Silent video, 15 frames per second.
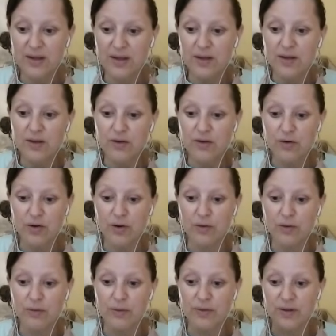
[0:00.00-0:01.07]

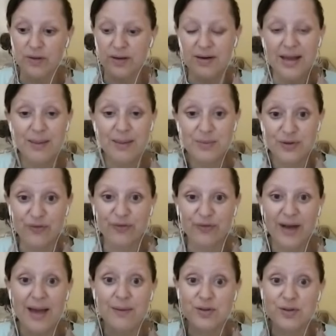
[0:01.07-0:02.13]
the names of
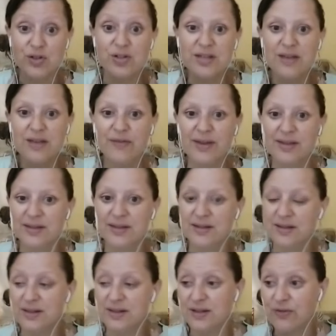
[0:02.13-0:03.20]
flowers, just giving
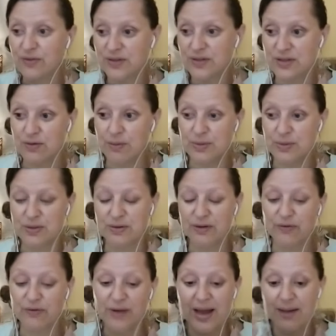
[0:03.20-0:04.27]
the different descriptions of
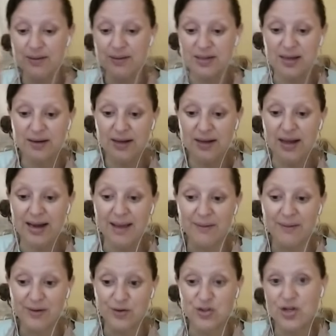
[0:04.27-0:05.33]
flowers and allowing
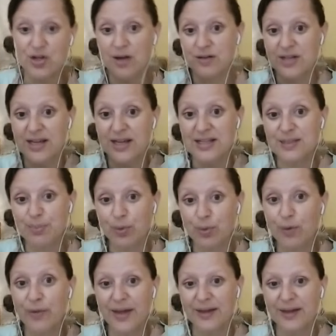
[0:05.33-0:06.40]
your child to explore
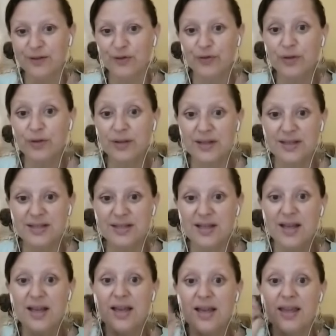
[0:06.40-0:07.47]
that in fullness
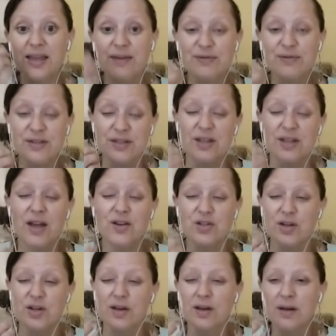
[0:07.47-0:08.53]
gives such
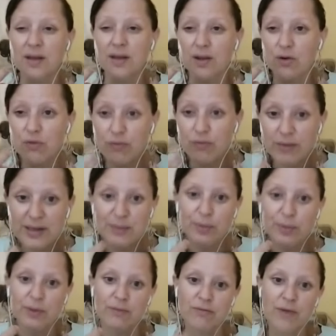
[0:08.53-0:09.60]
an
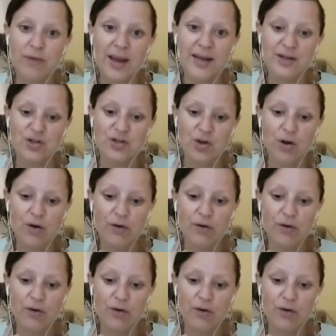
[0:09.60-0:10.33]
incredible range of